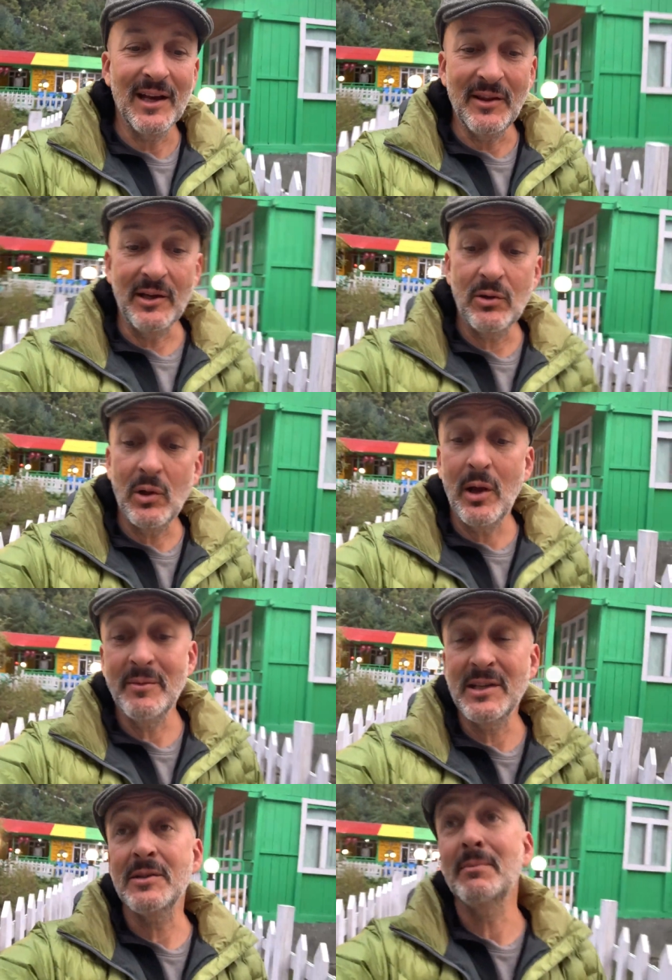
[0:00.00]
and then
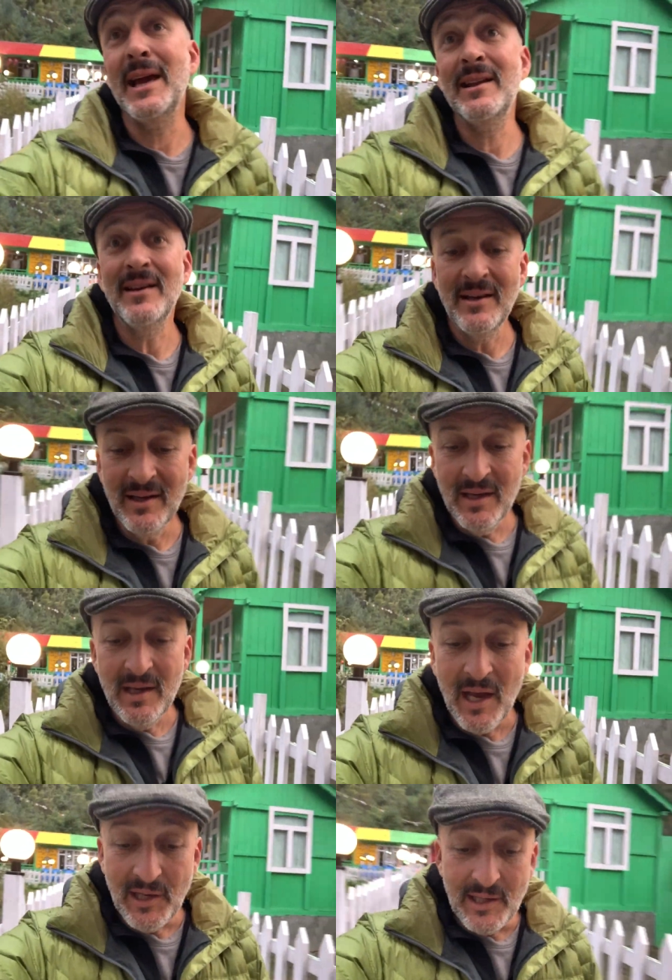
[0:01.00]
climbed into bed
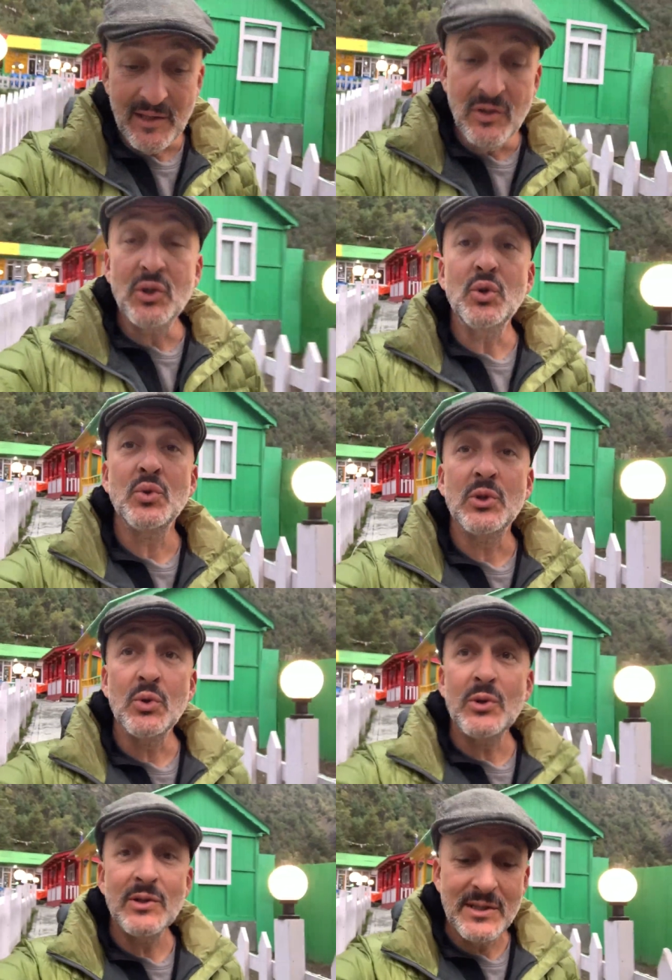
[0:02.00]
underneath two
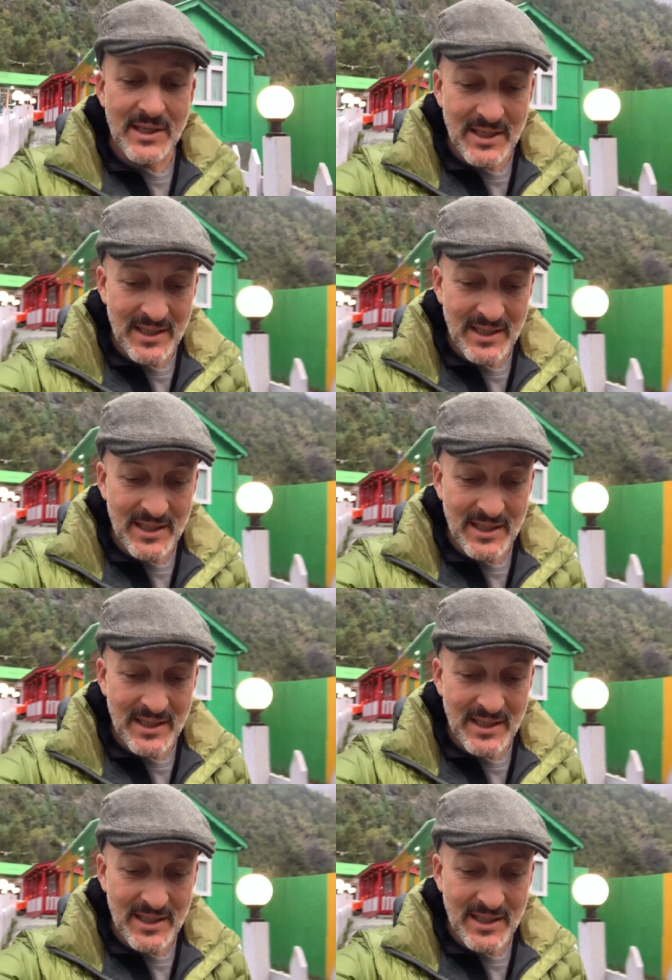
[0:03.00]
doonas,